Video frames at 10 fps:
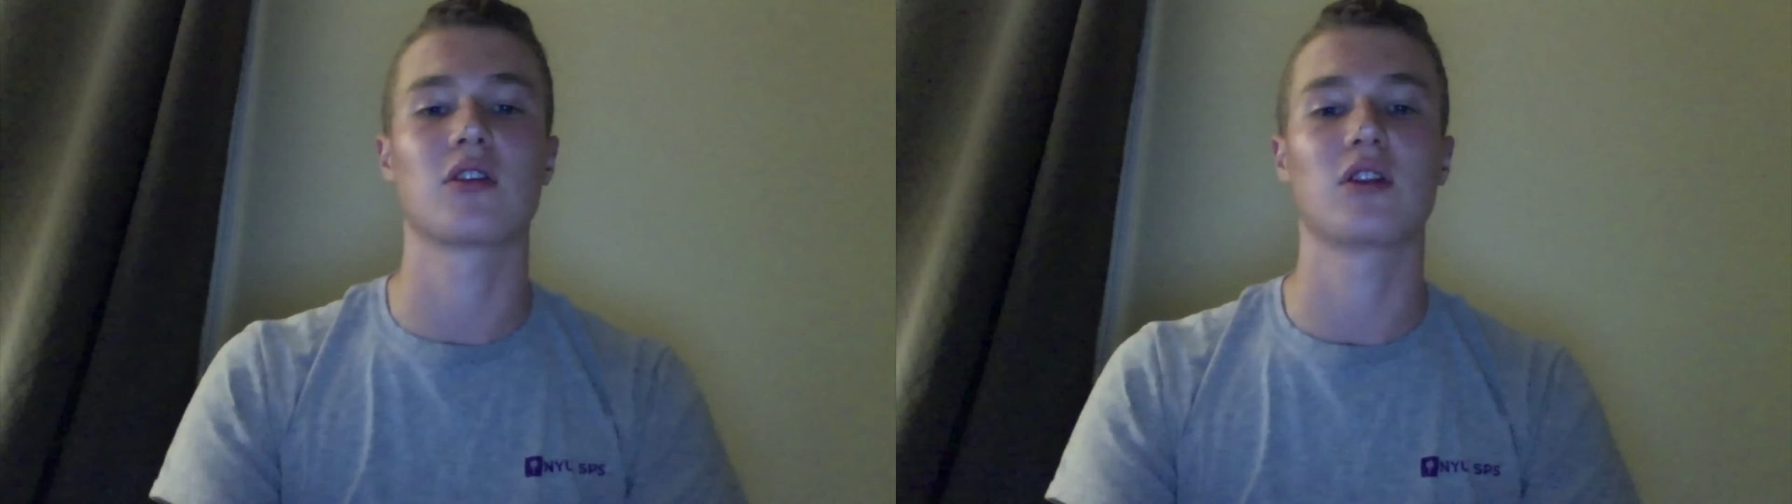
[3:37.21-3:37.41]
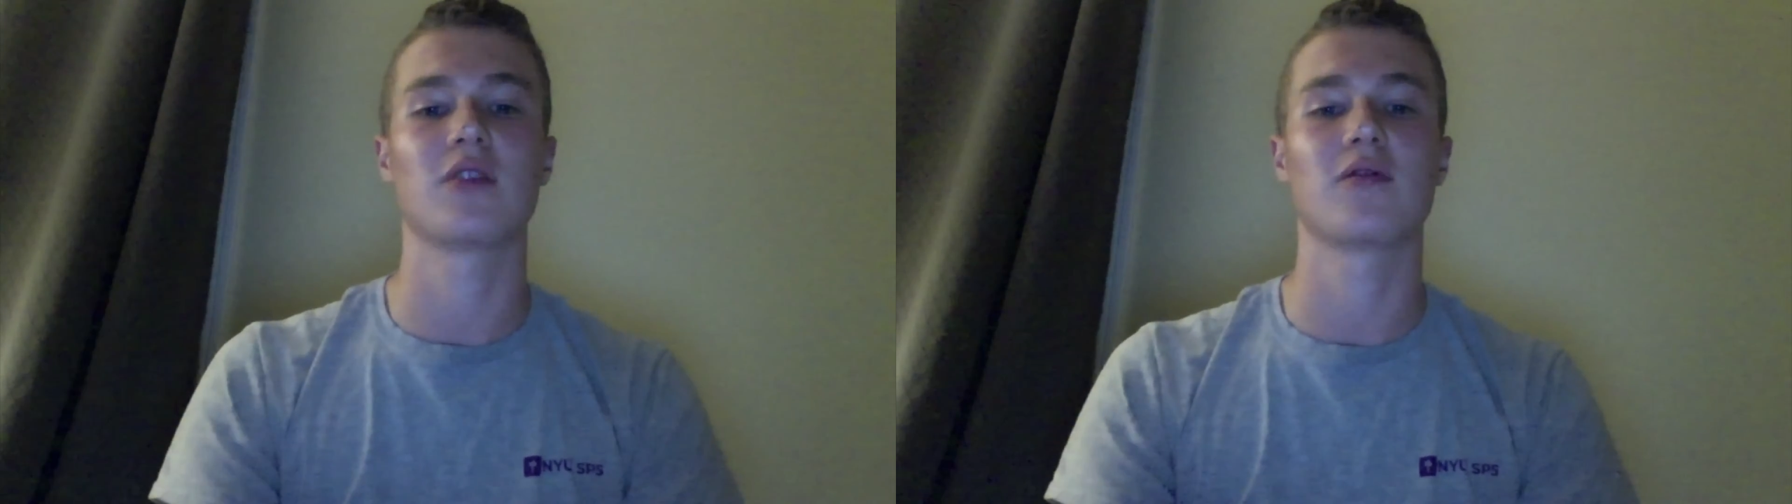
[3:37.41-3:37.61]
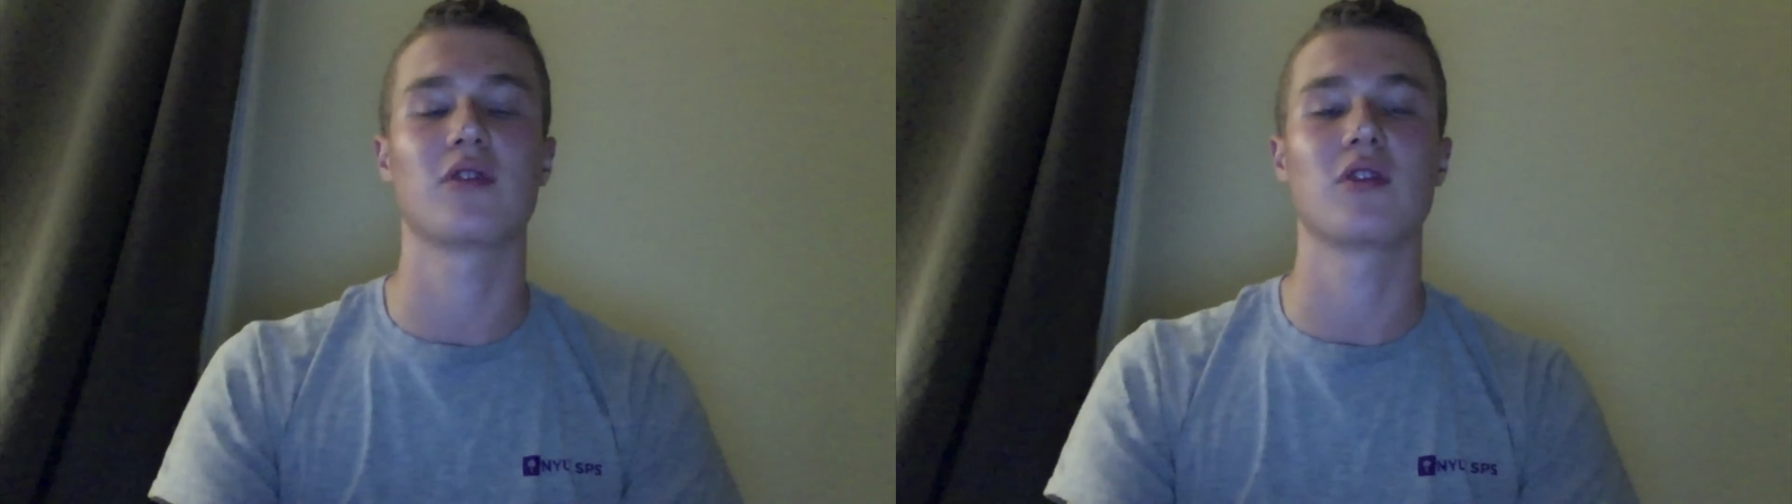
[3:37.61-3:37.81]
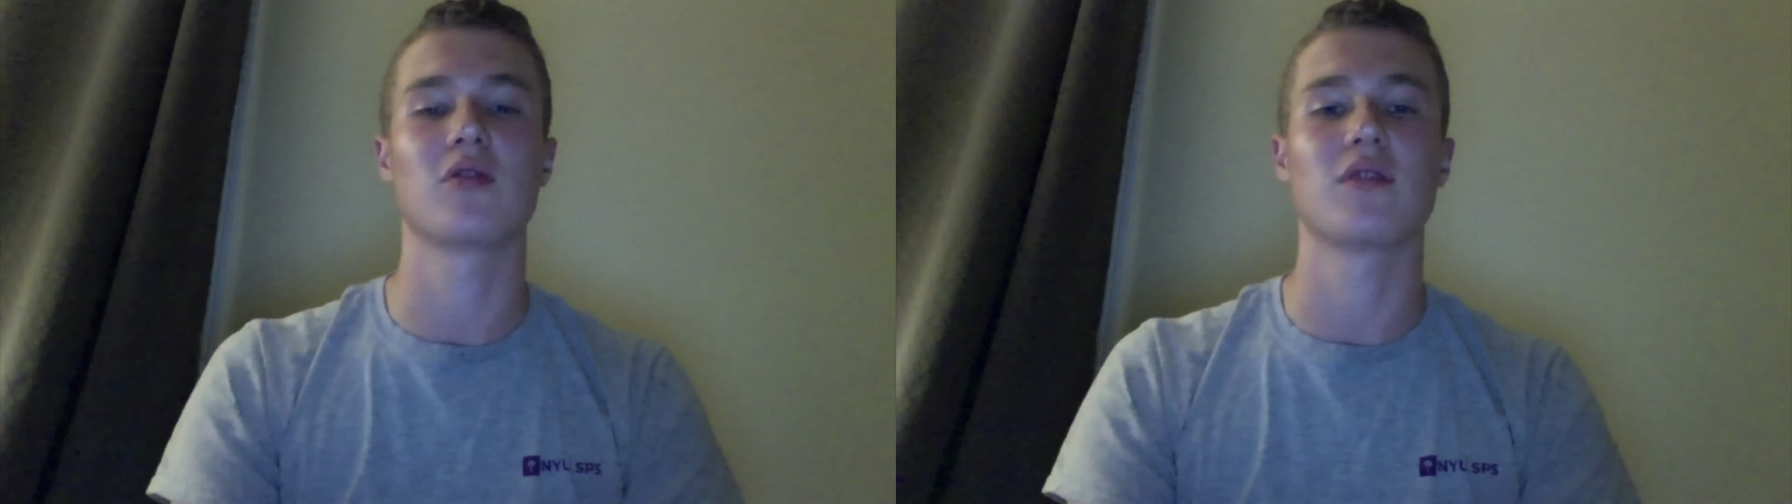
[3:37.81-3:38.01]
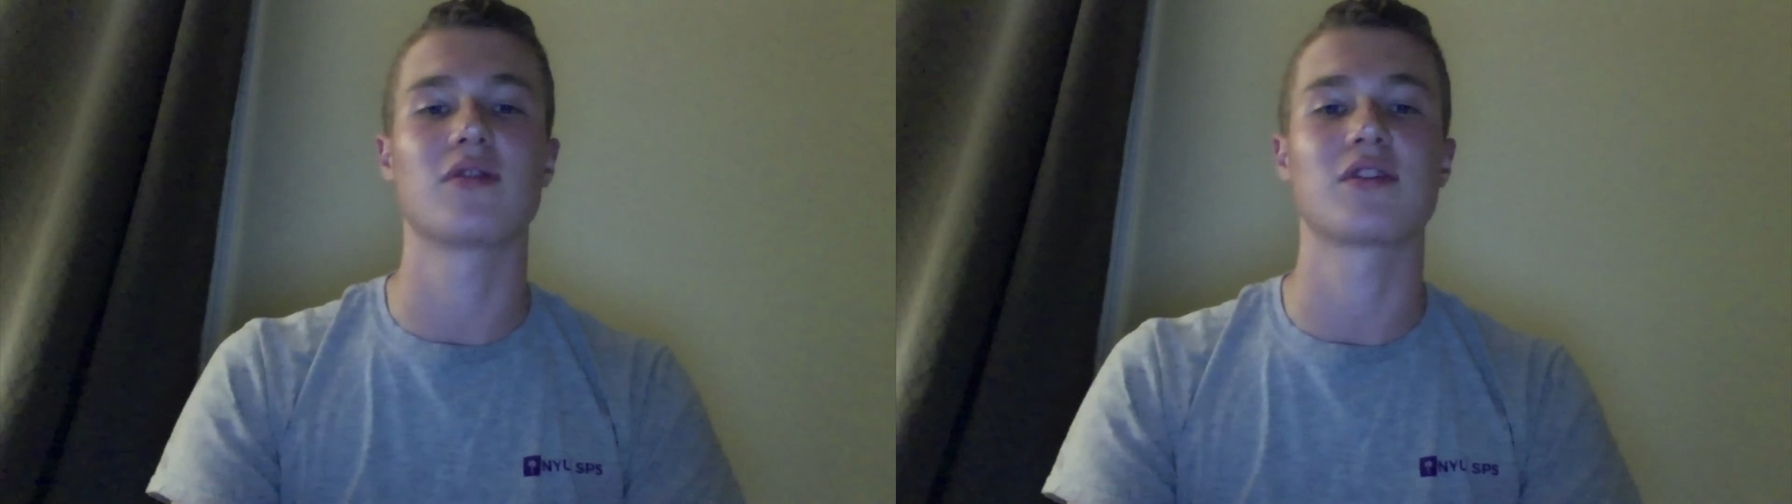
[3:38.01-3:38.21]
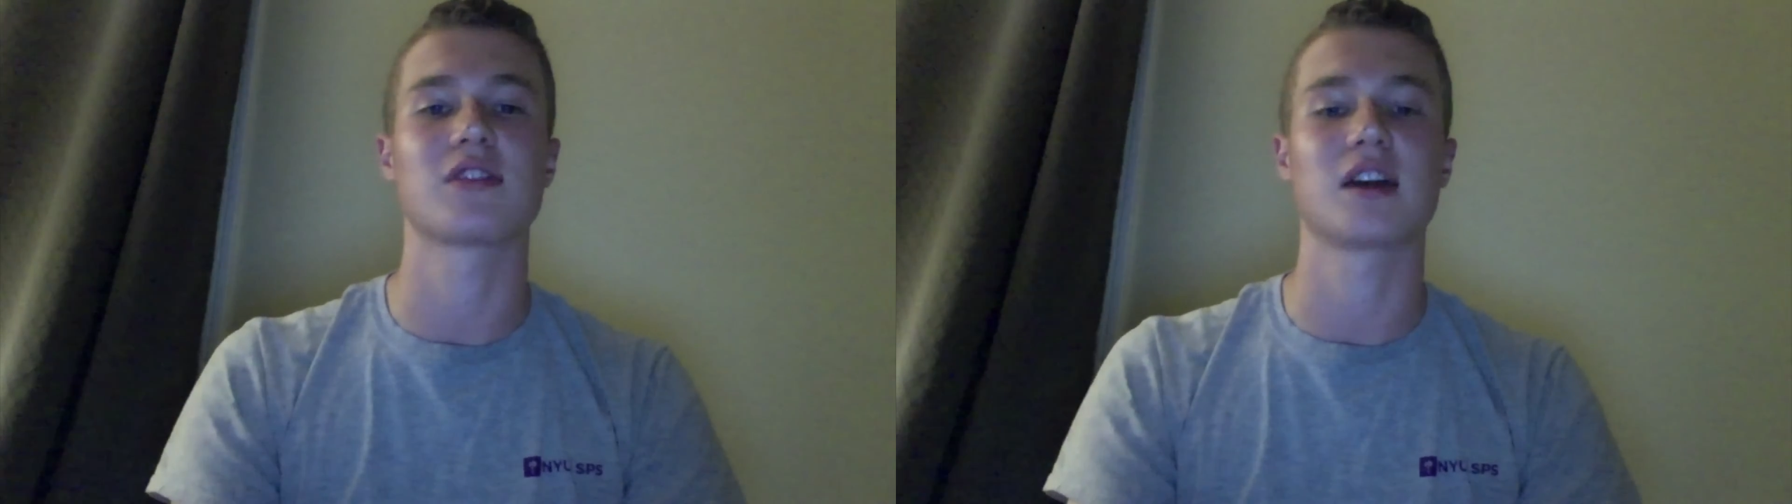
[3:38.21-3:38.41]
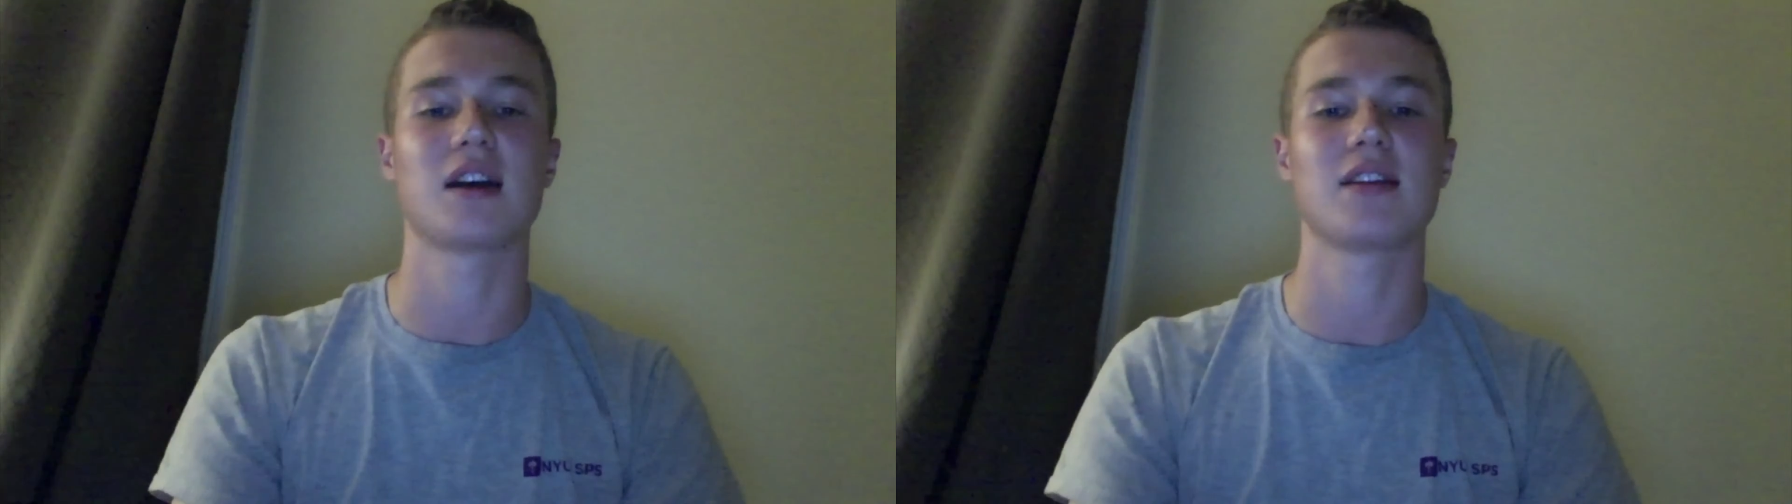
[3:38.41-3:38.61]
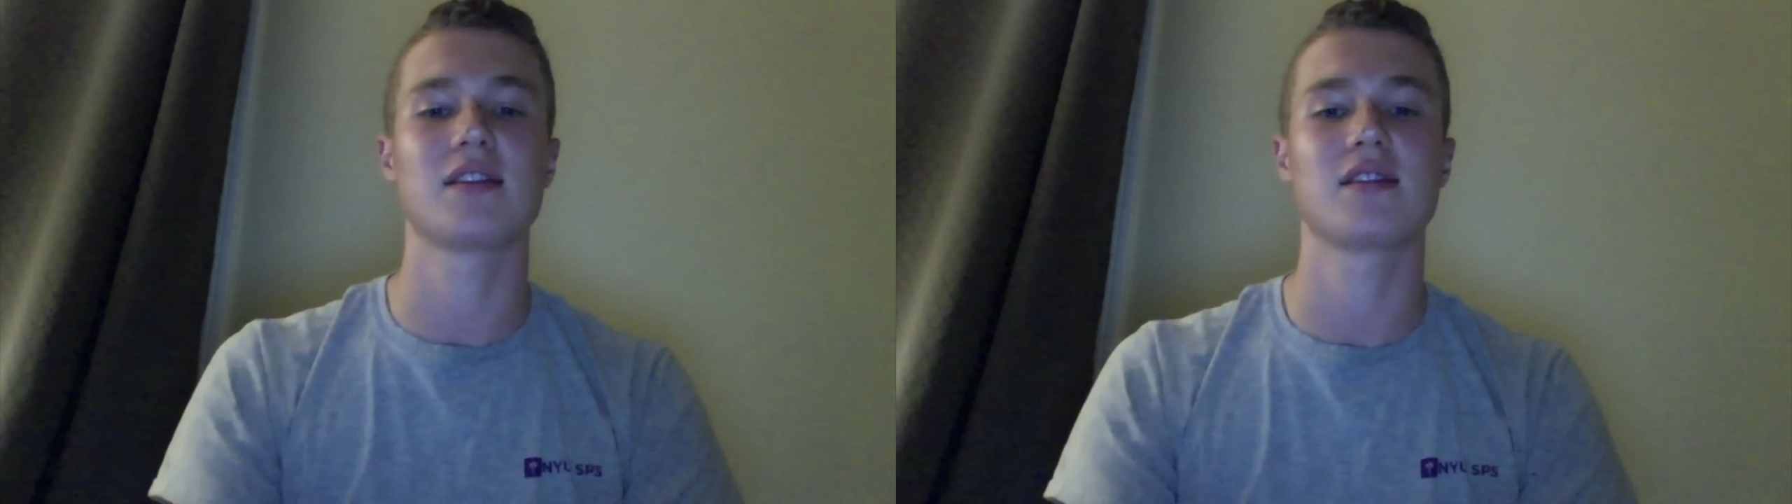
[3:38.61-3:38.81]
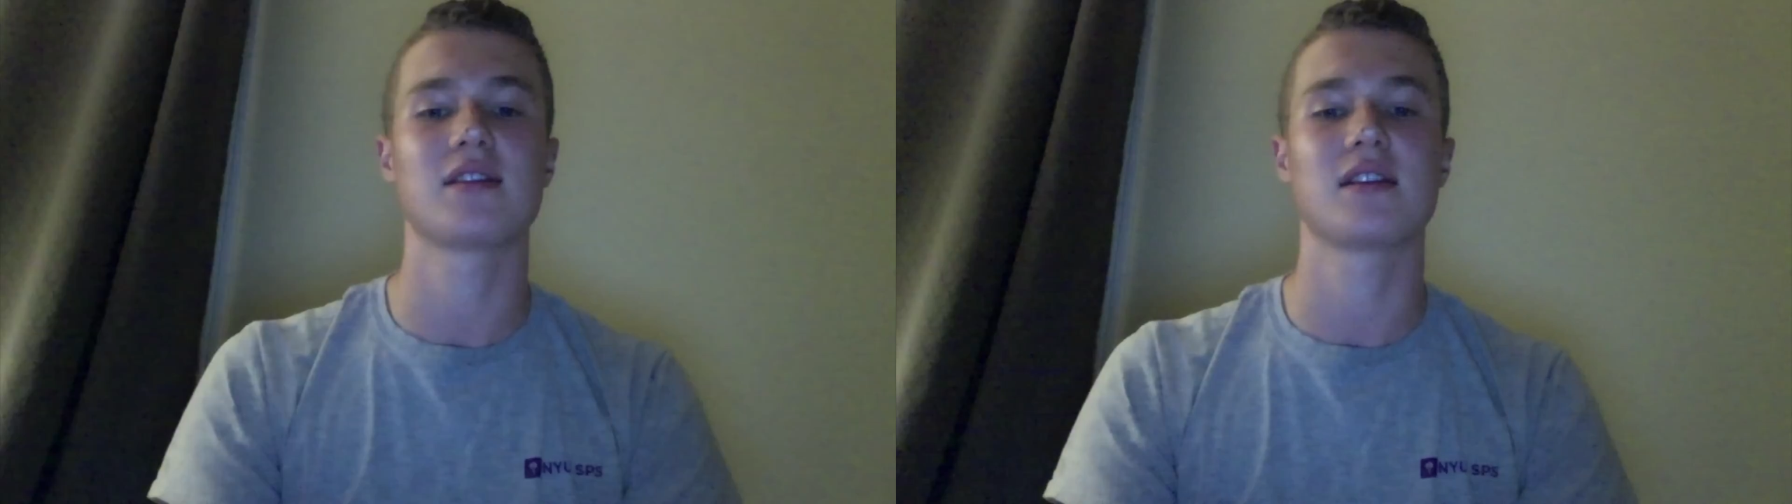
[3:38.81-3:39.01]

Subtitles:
clear view of science